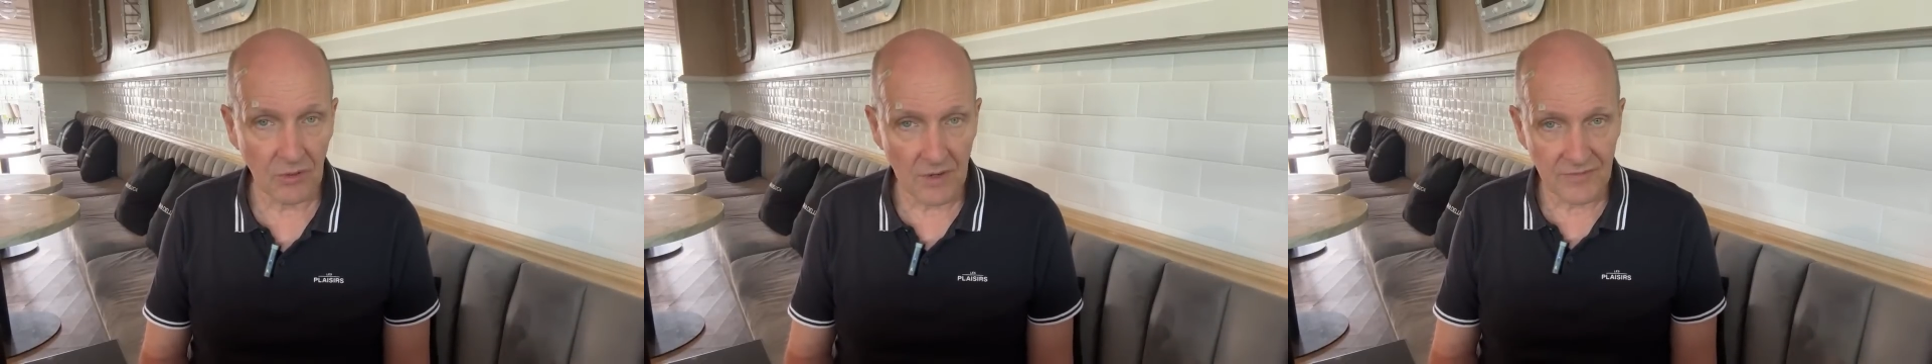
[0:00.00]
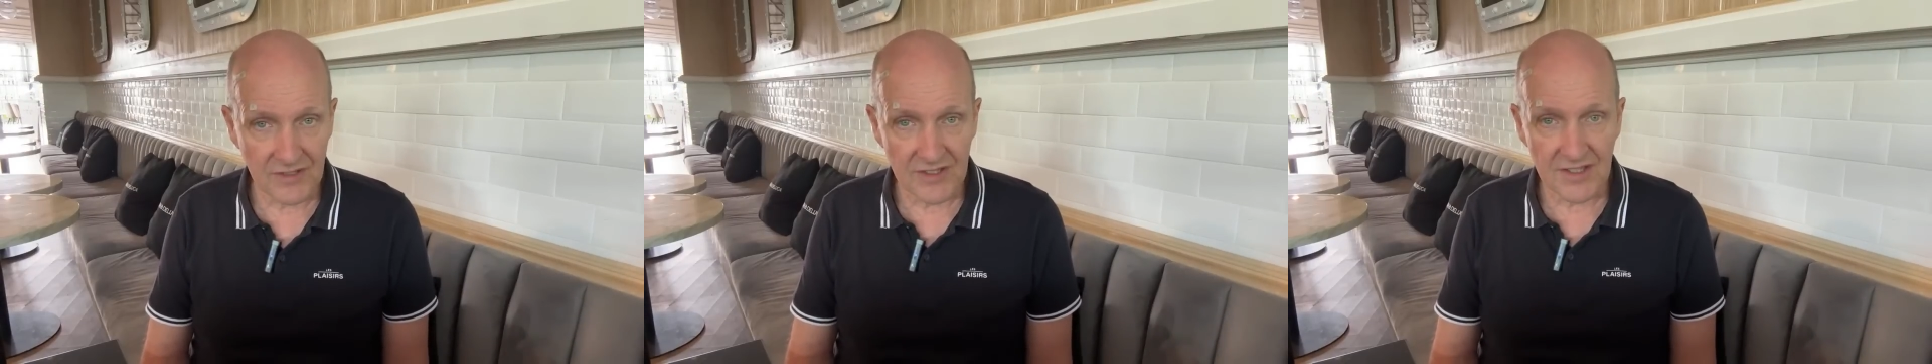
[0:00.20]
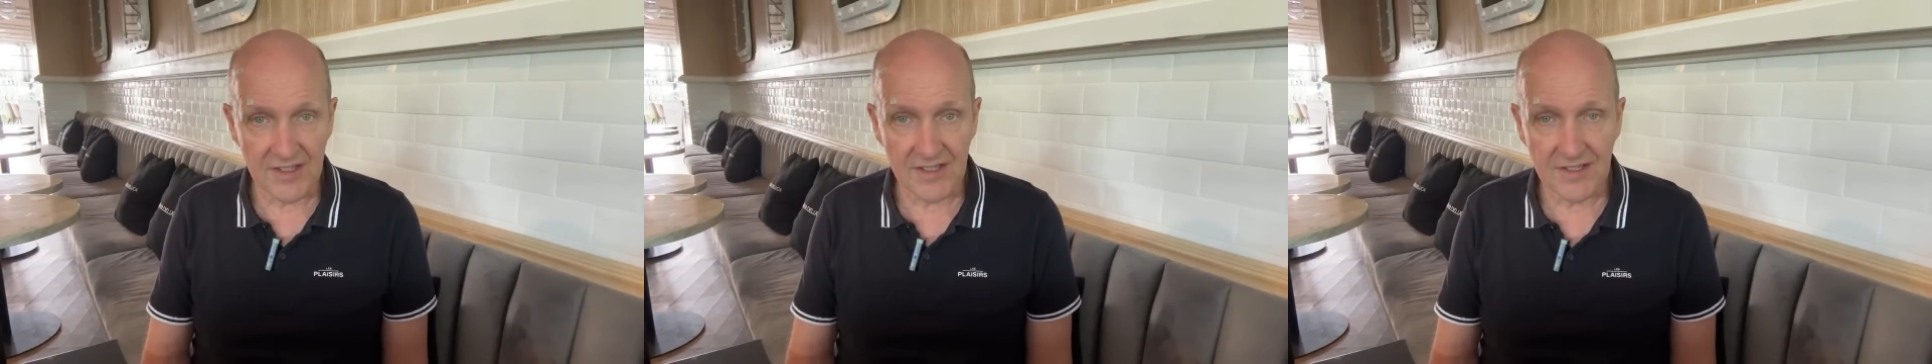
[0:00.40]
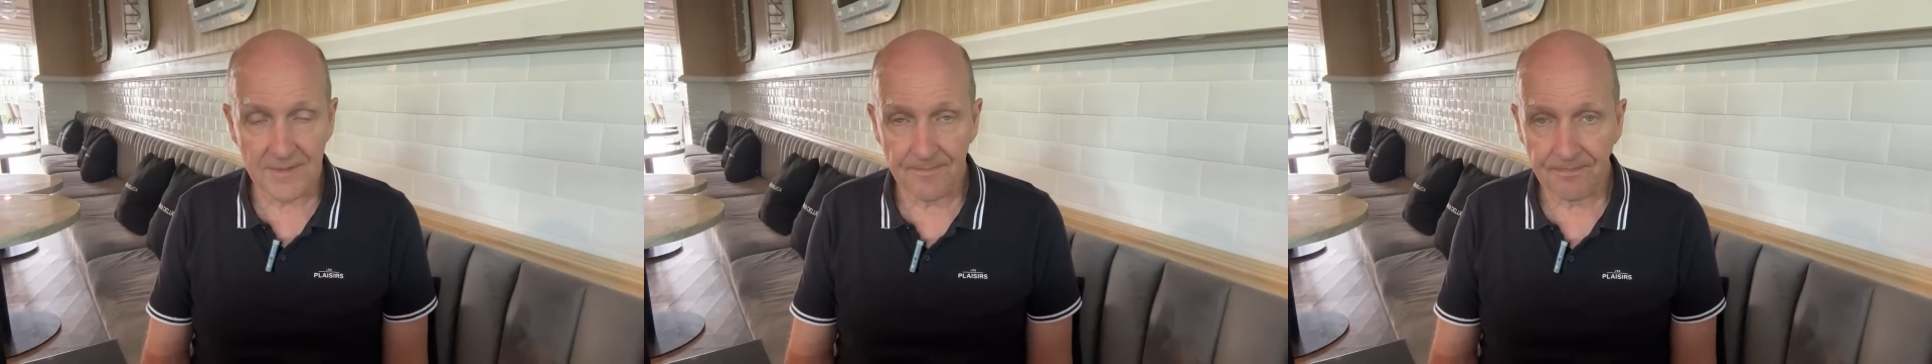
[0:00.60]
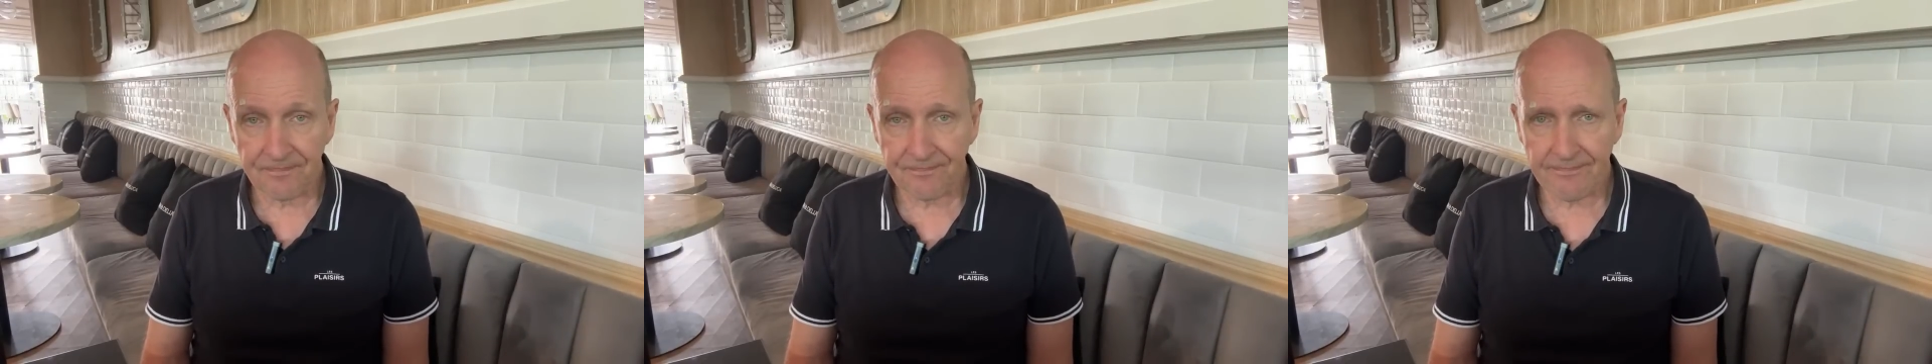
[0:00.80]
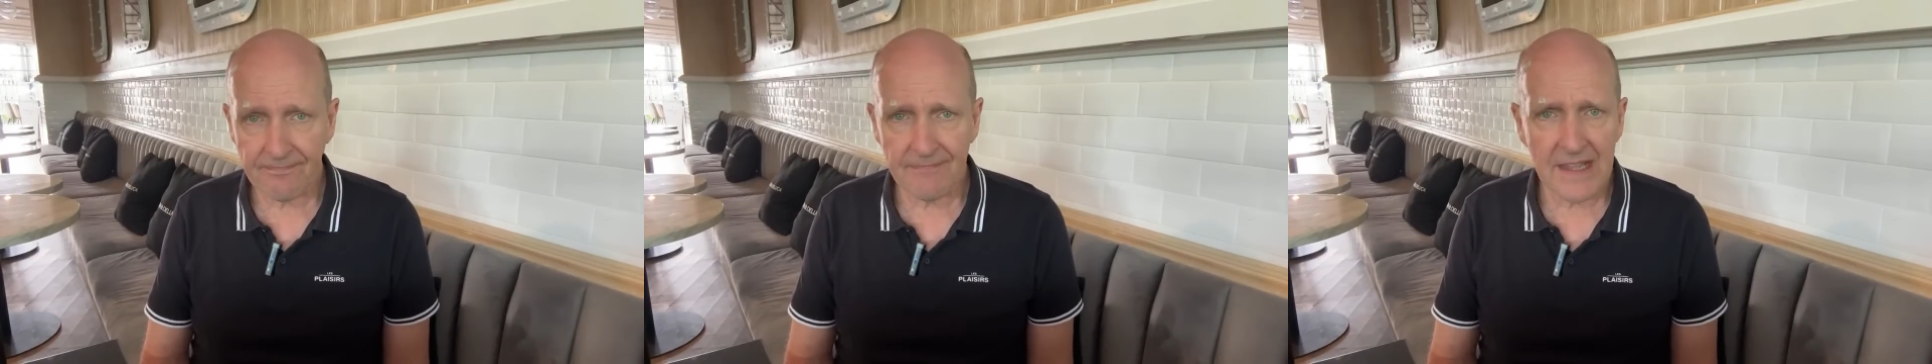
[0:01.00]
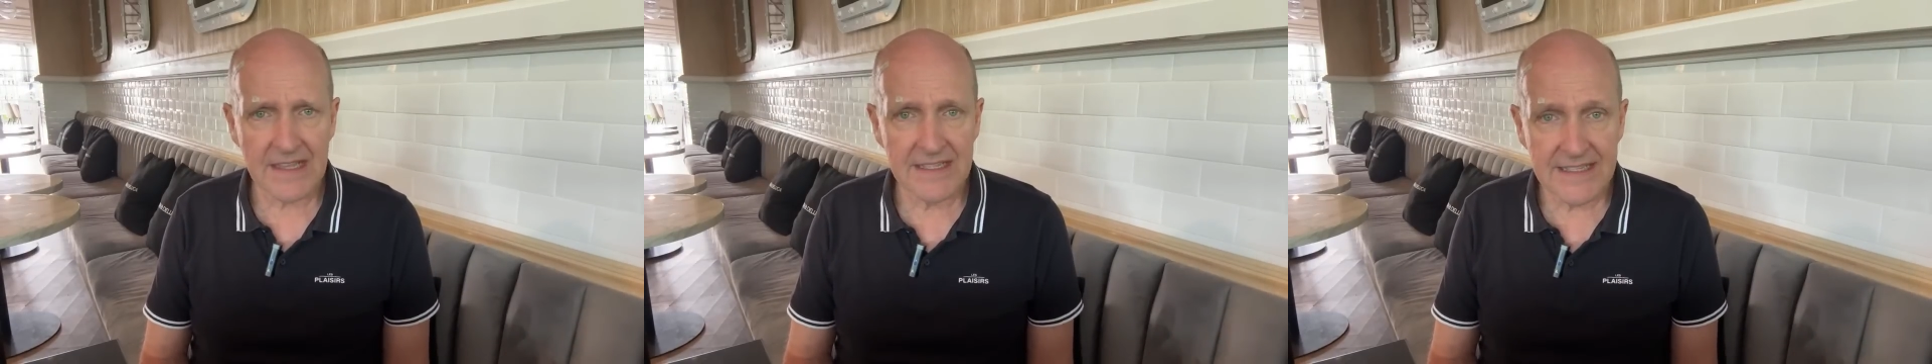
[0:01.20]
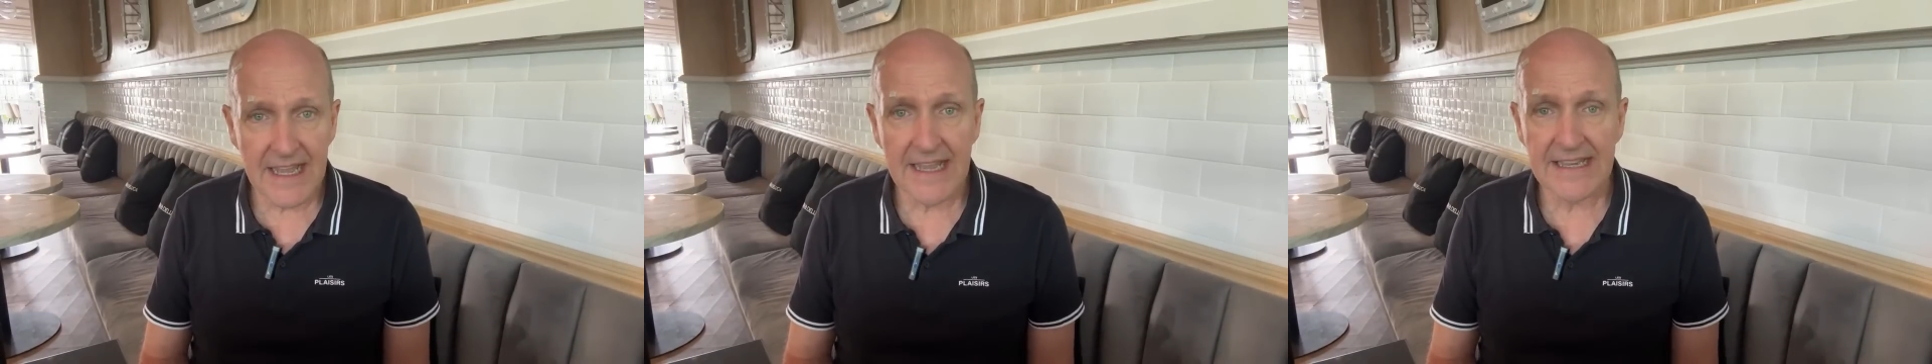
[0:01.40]
provinces
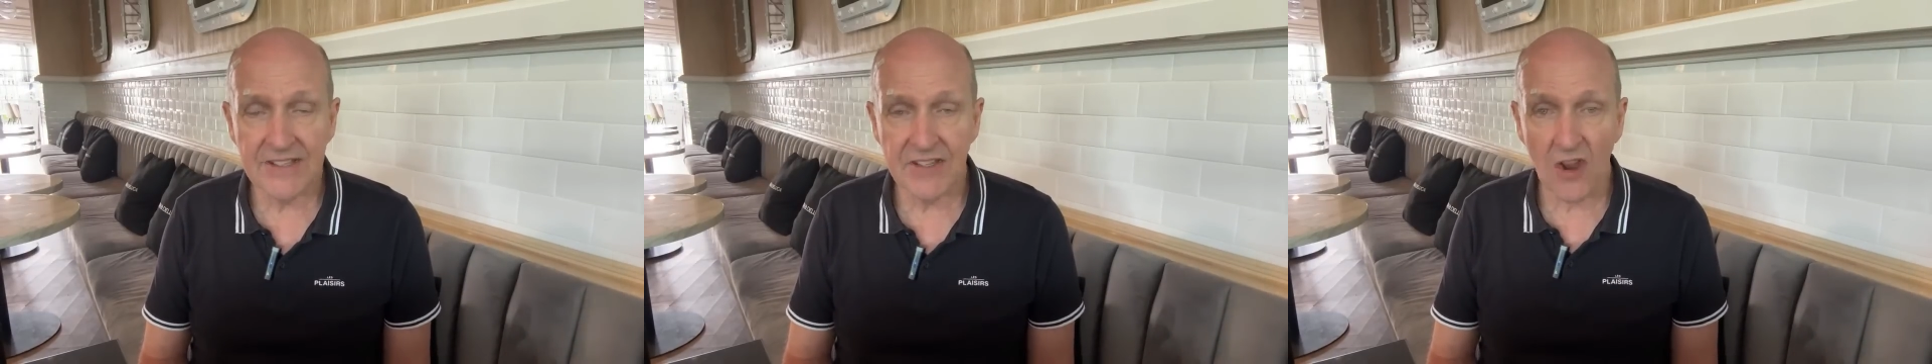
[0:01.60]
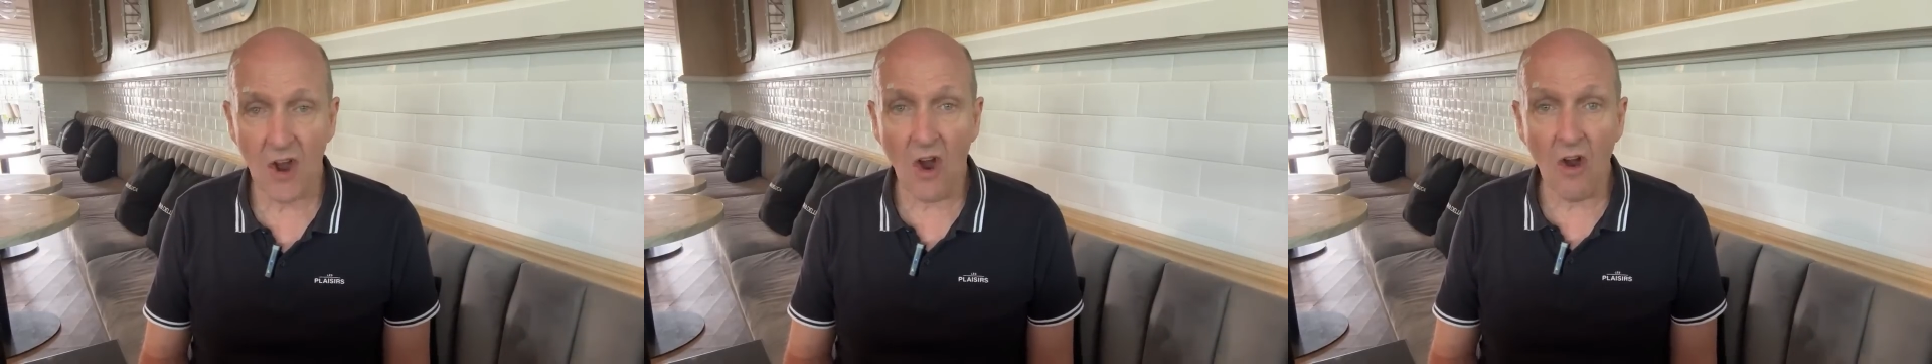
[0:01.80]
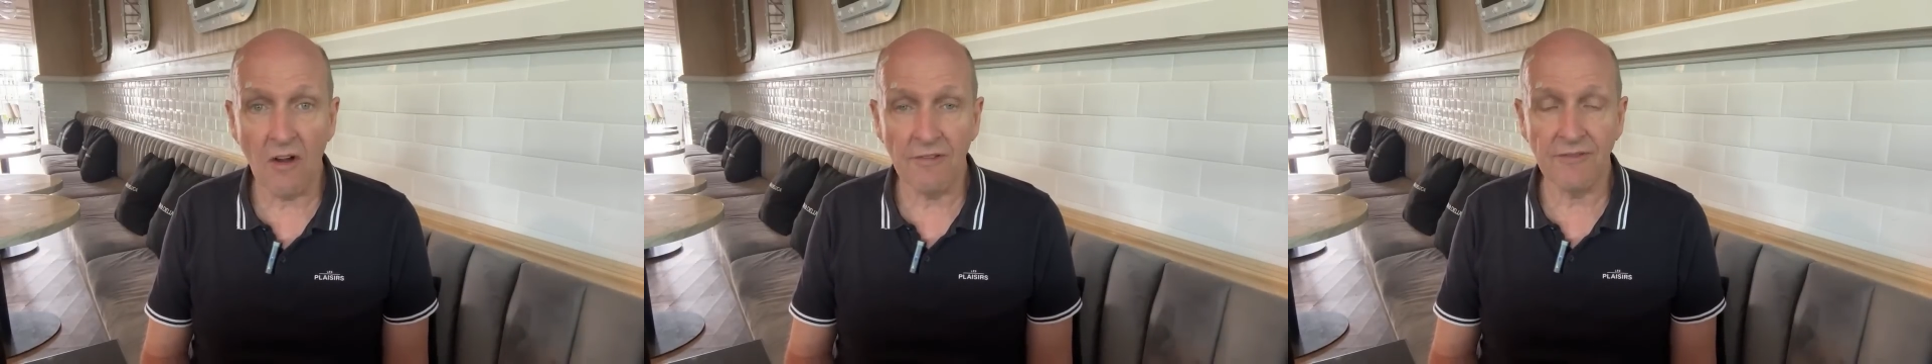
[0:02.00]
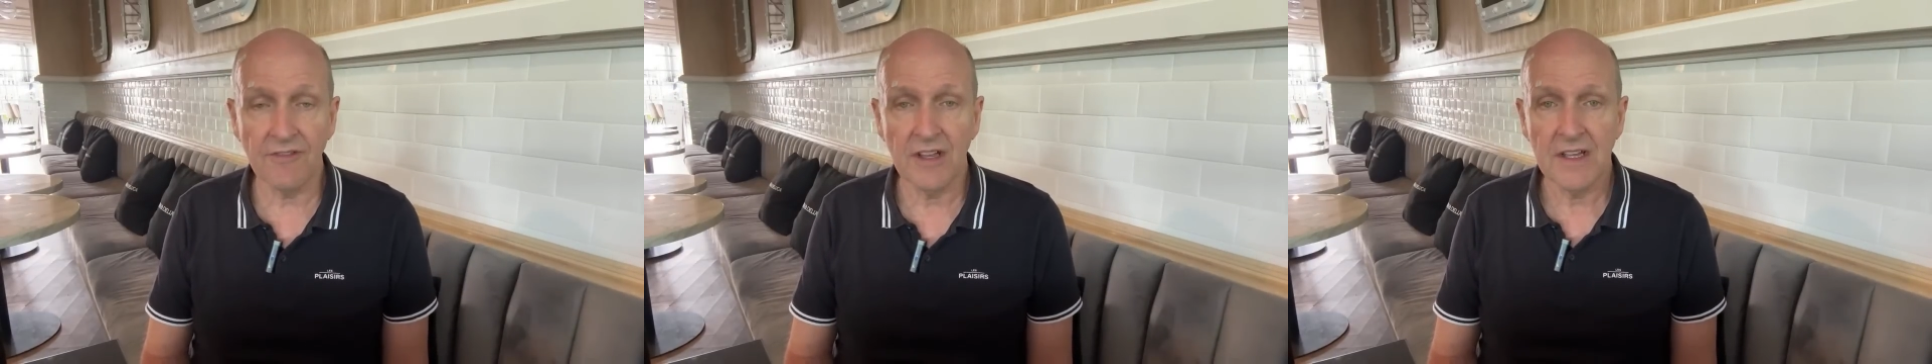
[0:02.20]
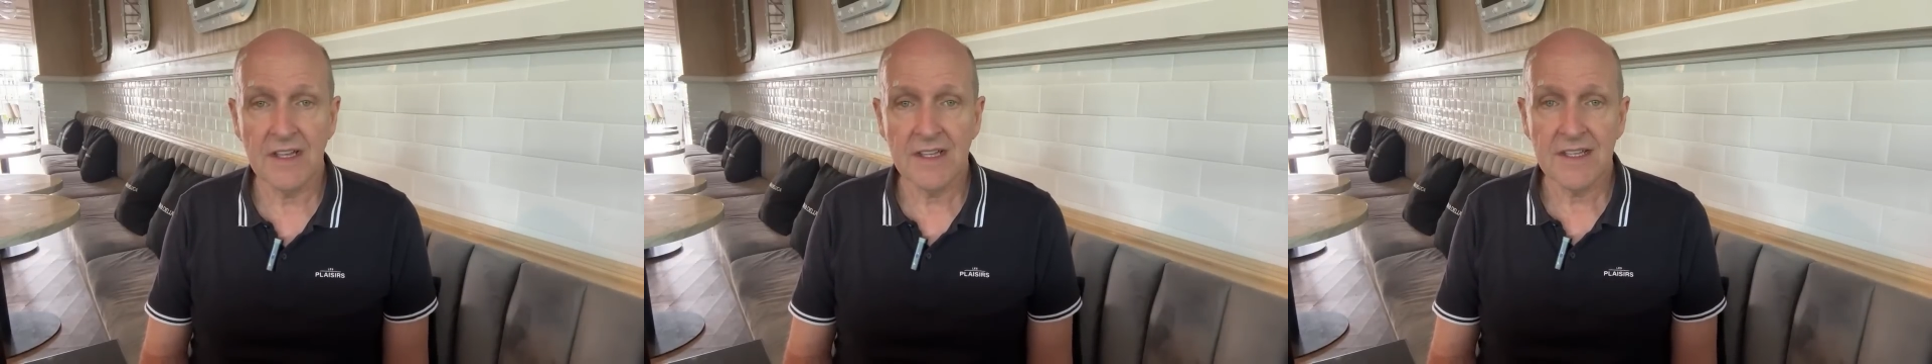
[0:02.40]
days off.